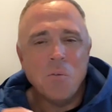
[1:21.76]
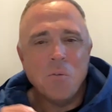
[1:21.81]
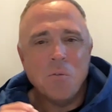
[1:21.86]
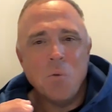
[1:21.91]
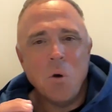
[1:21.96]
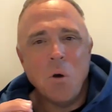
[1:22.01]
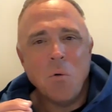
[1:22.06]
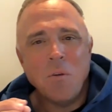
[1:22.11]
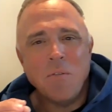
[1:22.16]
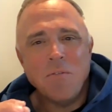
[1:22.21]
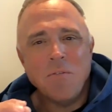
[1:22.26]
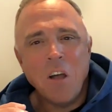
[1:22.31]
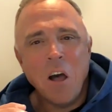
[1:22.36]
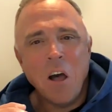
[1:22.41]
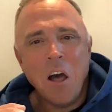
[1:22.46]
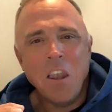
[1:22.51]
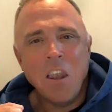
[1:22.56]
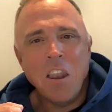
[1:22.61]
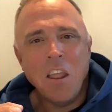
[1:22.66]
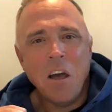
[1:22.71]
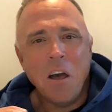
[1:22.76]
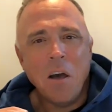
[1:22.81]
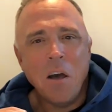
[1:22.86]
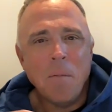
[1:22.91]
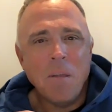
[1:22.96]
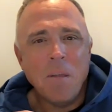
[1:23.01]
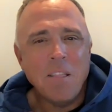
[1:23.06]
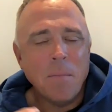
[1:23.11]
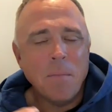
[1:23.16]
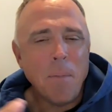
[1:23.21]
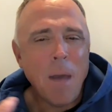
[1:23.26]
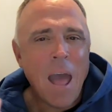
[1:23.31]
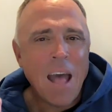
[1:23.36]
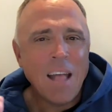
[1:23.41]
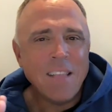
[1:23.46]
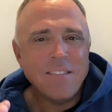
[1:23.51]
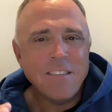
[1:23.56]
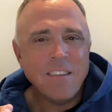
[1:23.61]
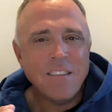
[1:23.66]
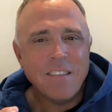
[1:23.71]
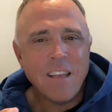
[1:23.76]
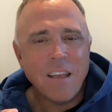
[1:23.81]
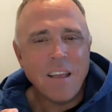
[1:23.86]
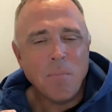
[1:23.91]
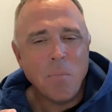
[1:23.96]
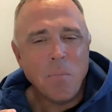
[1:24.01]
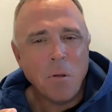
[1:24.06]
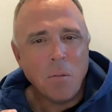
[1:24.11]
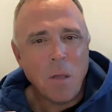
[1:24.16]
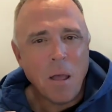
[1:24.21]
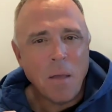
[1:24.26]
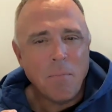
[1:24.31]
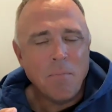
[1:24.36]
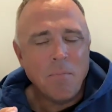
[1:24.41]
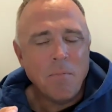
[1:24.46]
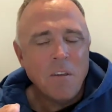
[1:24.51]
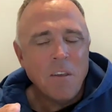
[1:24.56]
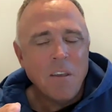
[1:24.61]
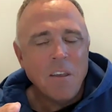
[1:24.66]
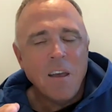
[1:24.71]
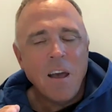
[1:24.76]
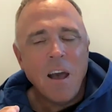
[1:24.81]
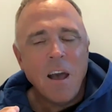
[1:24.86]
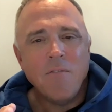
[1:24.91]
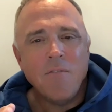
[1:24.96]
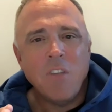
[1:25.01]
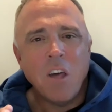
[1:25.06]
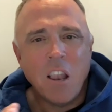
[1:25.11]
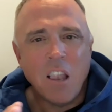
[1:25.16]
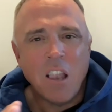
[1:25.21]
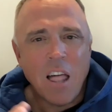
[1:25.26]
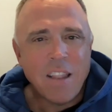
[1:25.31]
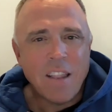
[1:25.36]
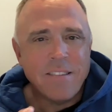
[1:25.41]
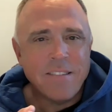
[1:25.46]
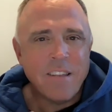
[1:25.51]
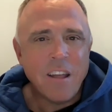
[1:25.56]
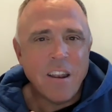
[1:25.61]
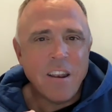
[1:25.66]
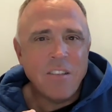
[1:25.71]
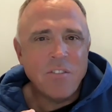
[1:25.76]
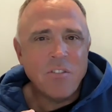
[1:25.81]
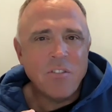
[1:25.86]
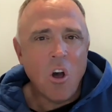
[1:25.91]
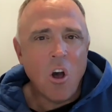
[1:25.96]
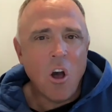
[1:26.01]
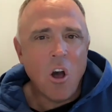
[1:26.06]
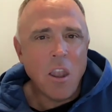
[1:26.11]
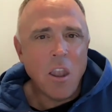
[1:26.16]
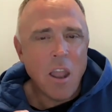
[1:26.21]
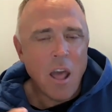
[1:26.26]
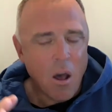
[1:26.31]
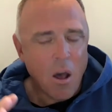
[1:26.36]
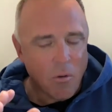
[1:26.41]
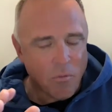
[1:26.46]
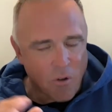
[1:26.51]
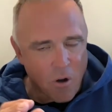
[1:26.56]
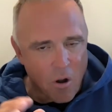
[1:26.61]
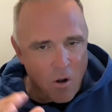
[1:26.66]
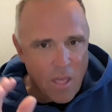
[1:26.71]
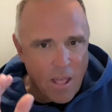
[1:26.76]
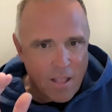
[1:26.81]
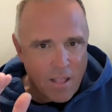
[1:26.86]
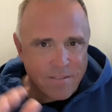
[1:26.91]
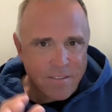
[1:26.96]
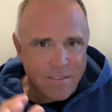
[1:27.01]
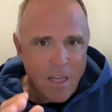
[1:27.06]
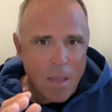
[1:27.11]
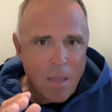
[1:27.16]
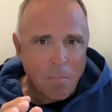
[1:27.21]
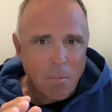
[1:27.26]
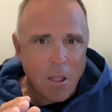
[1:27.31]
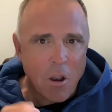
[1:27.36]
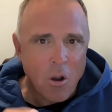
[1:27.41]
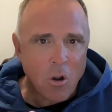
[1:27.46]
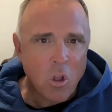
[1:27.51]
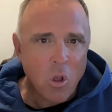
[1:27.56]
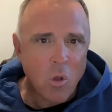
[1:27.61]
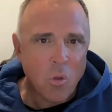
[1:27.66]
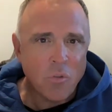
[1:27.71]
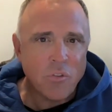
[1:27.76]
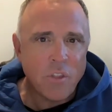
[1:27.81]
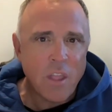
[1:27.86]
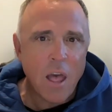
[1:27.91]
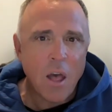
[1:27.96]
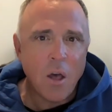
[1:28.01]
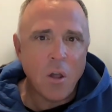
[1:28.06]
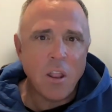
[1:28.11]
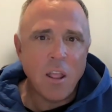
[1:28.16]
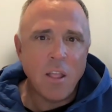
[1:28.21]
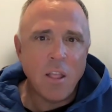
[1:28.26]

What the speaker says: what we've done in the past is I've done a lot of studies on how far that slime layer goes down,